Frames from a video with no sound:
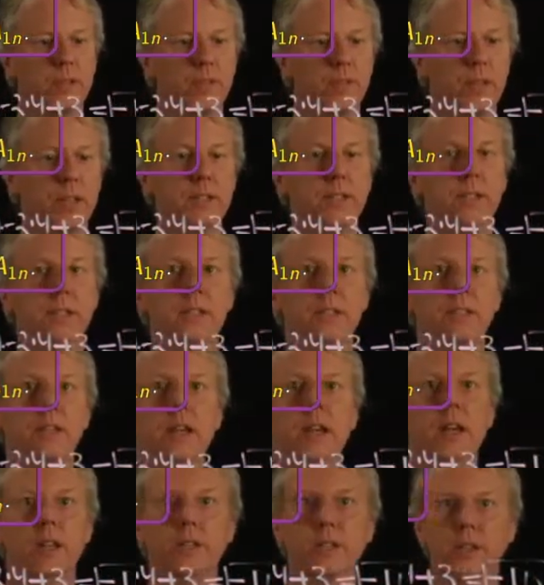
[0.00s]
of this, is
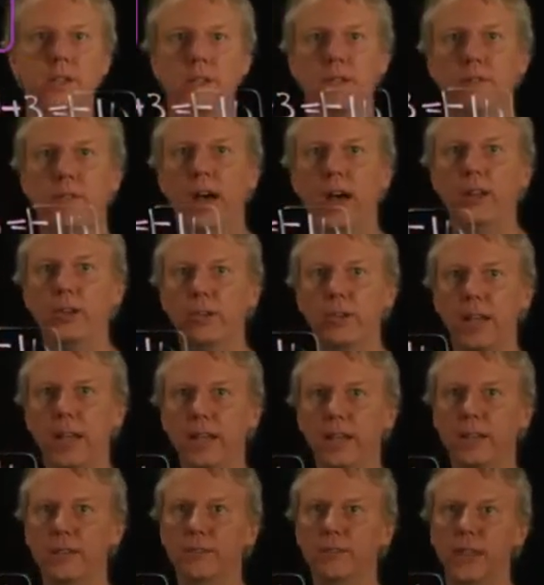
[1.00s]
just the value
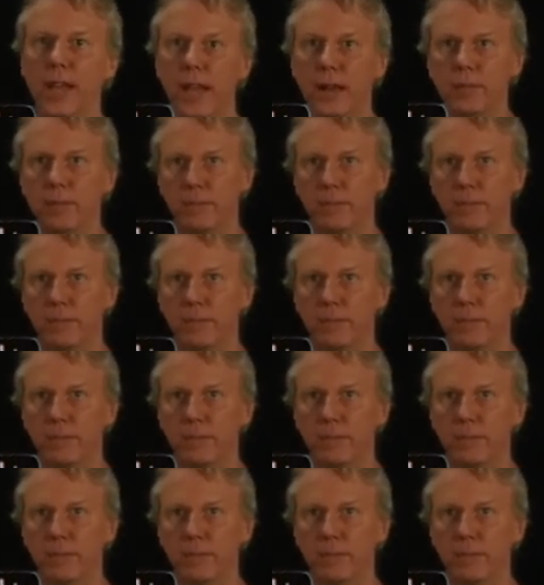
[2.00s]
negative 10.